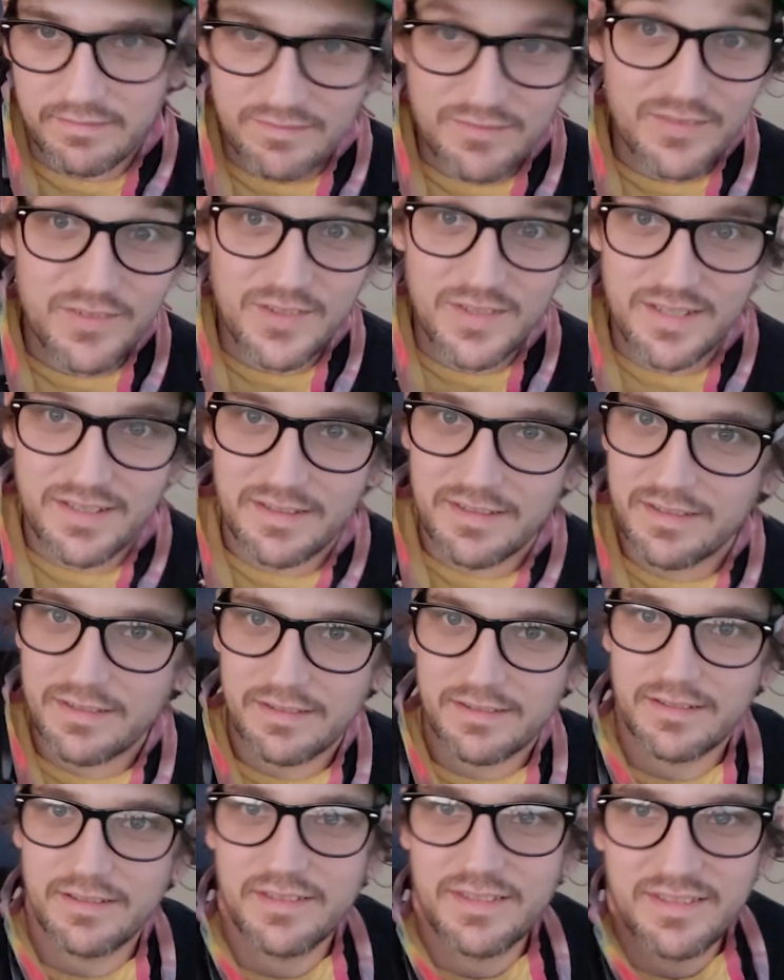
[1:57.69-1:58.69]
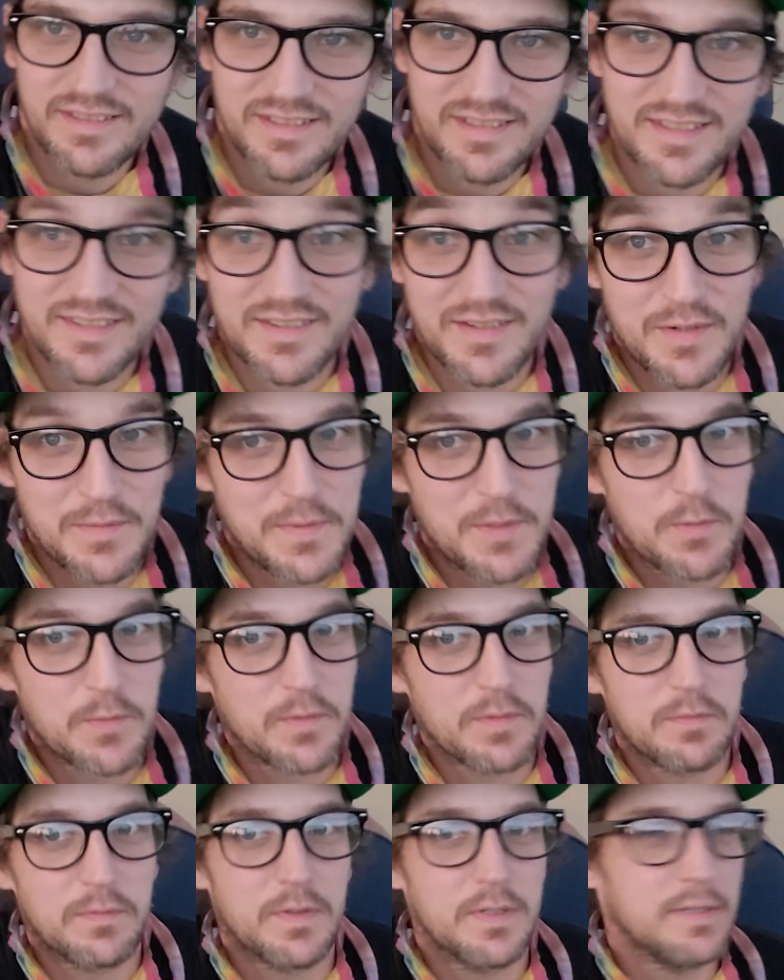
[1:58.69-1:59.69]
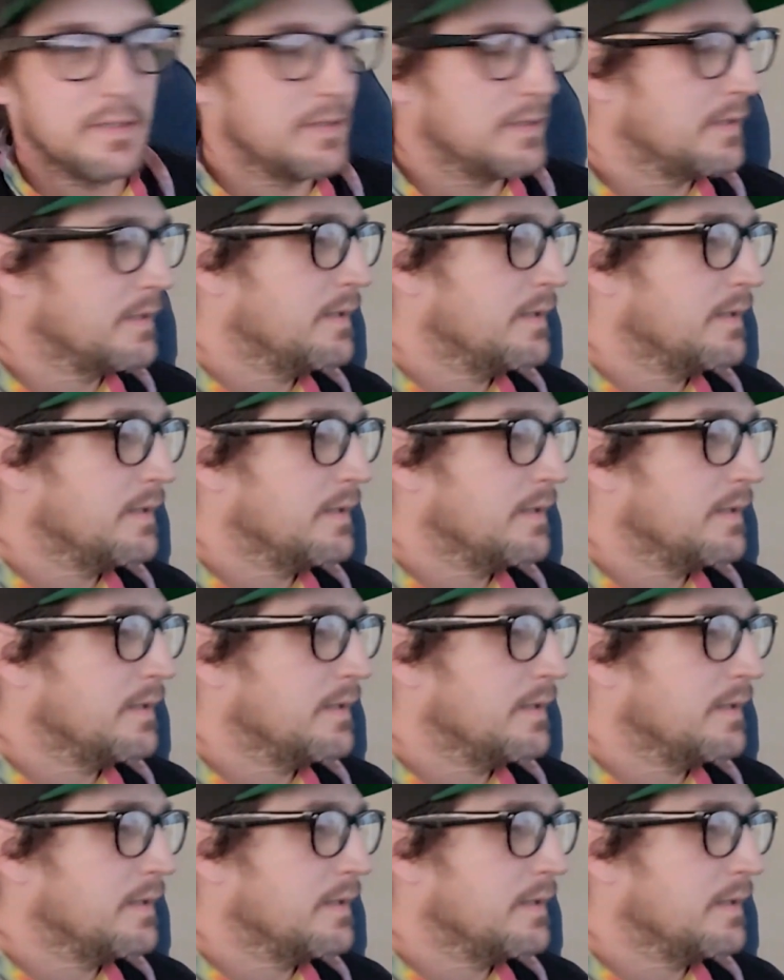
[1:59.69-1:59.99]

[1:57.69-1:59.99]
for this, because it's gonna be real fun,